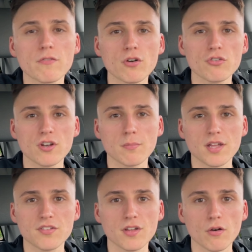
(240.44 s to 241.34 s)
version of
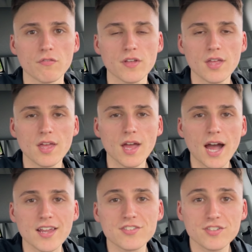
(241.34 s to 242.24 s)
myself.
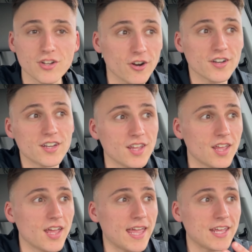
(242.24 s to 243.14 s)
I started
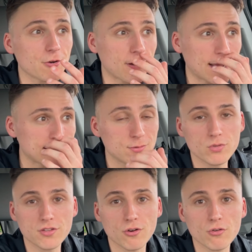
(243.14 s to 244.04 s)
interacting
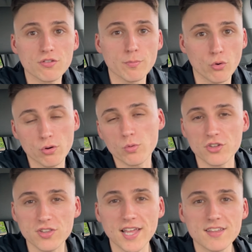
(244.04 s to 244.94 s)
with girls more,
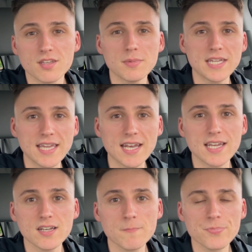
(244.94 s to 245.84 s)
which led to me
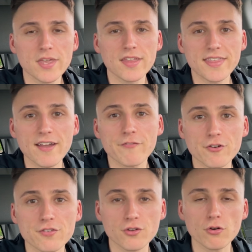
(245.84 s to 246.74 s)
getting that
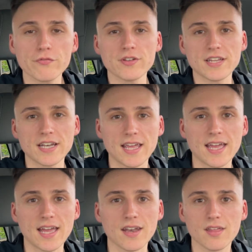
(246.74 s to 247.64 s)
first girlfriend that I
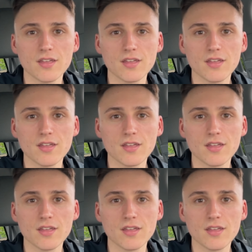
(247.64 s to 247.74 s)
had.